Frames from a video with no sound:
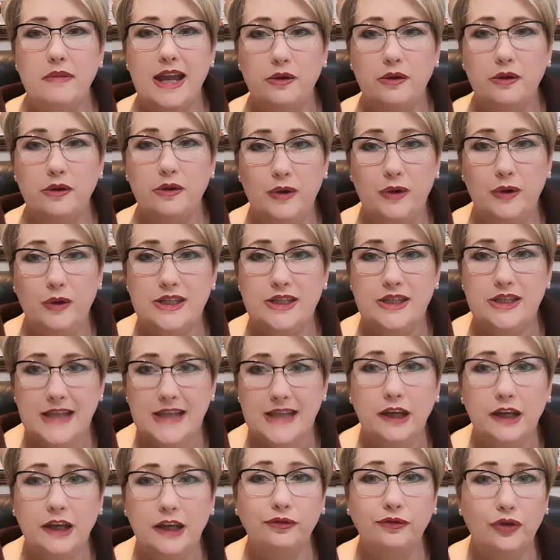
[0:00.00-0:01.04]
we
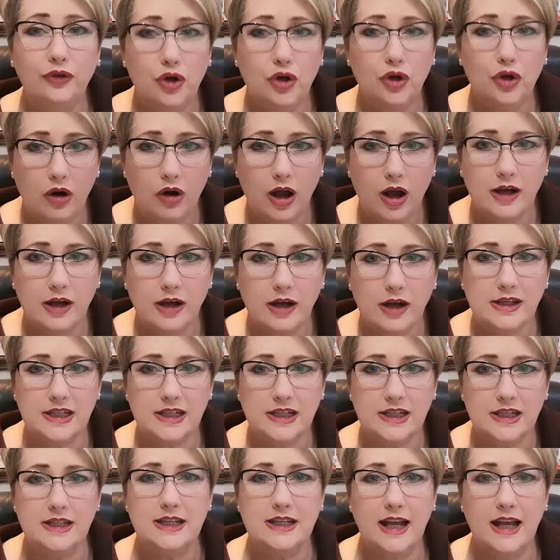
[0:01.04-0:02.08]
take it for
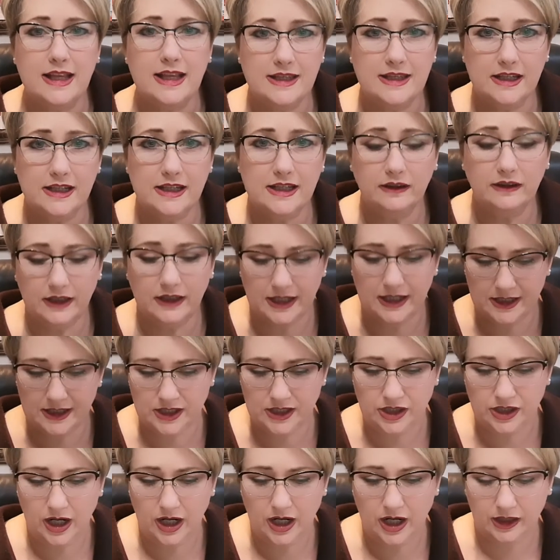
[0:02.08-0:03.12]
granted until it's
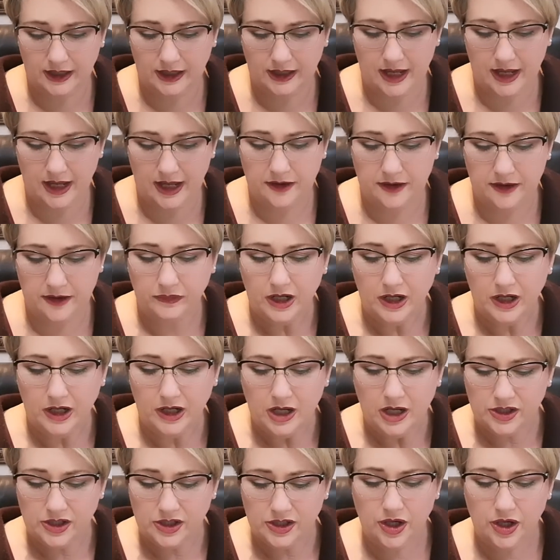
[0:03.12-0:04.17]
not there.
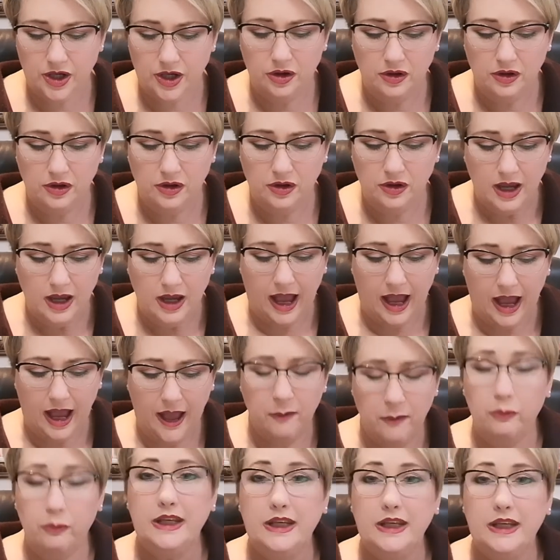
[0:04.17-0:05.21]
So
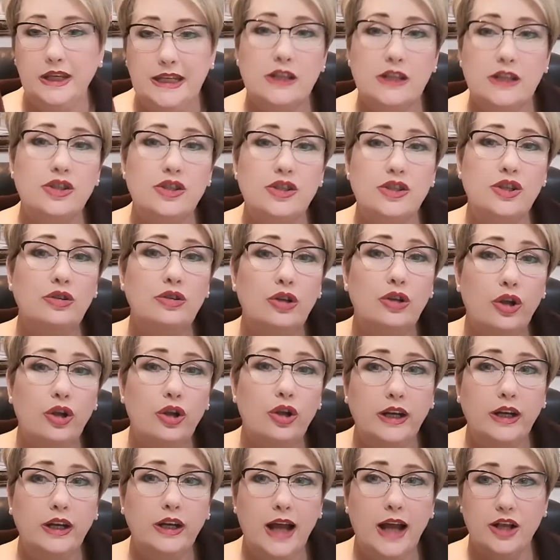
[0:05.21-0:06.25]
we need to
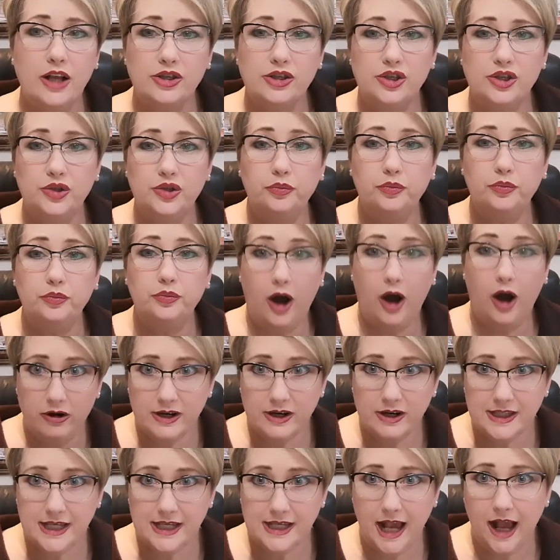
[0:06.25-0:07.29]
learn how to
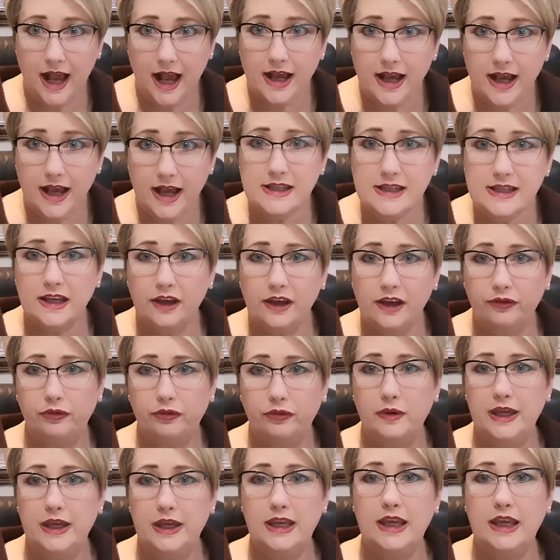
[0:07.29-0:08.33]
prioritize if
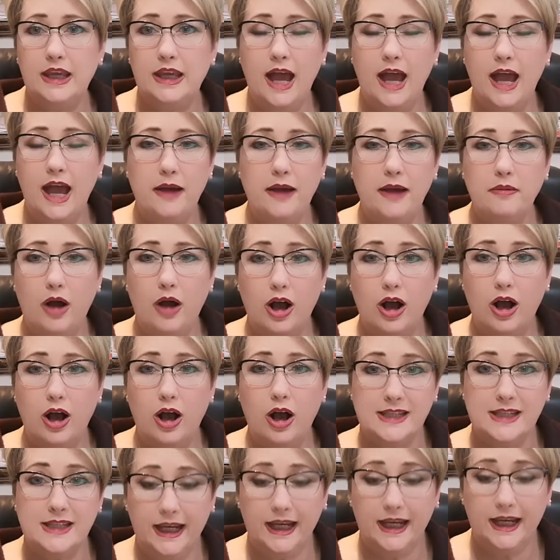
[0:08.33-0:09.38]
we are
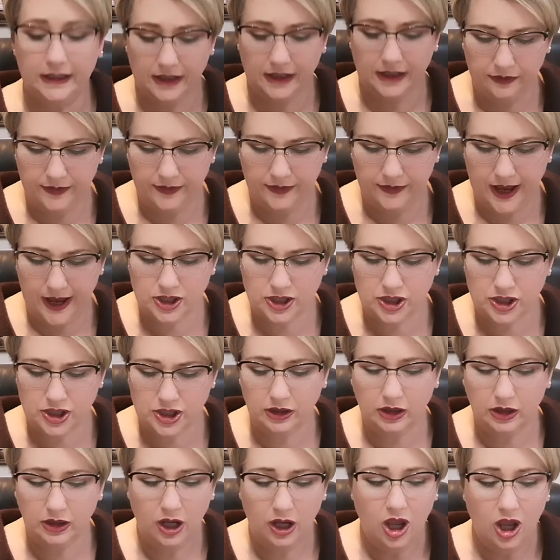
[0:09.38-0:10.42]
taken out of
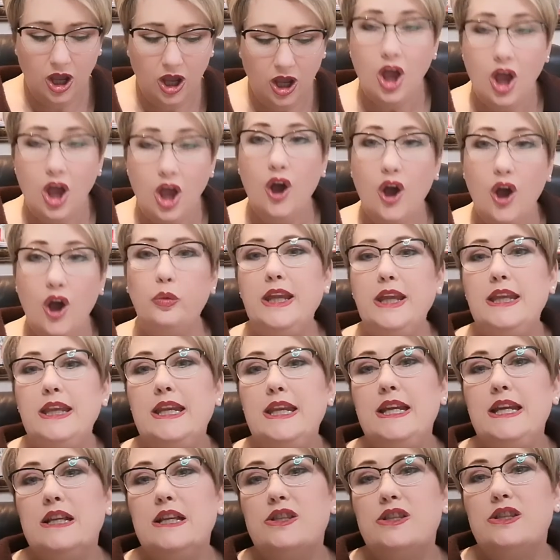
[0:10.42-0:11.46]
action. We
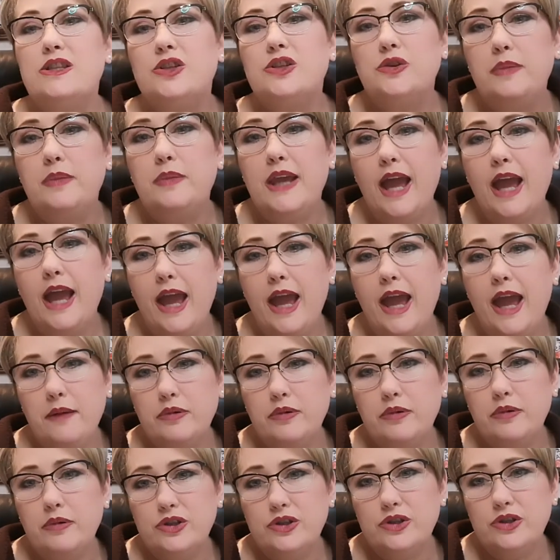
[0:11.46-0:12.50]
need to be
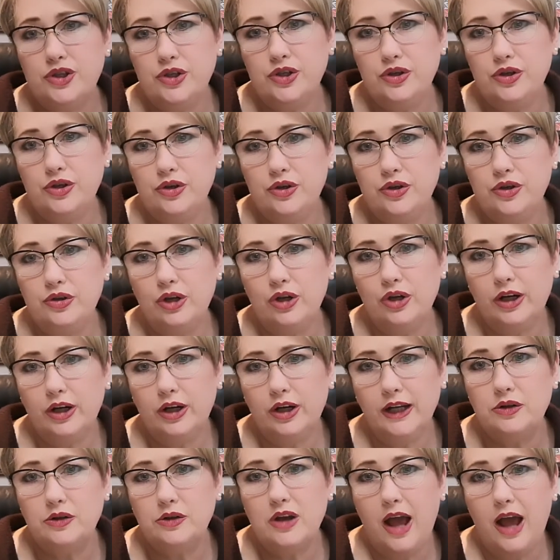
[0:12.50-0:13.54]
able to look
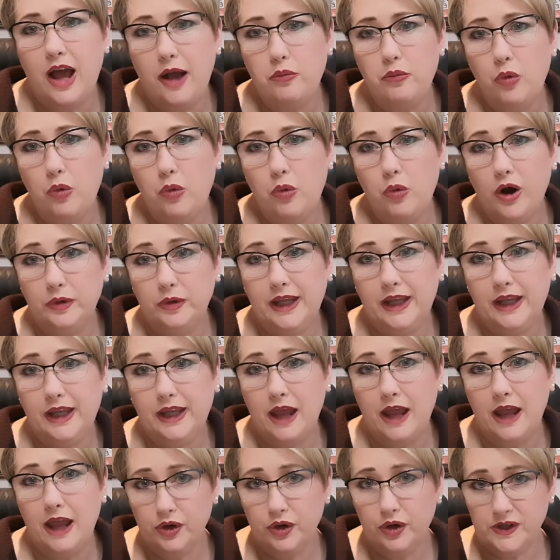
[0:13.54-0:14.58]
at what we
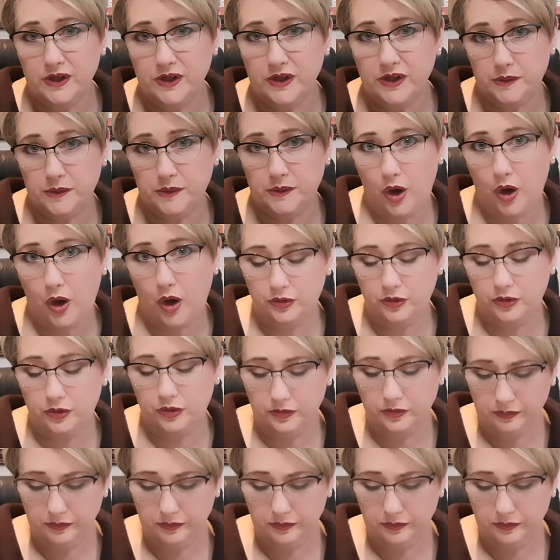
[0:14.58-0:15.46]
can postpone,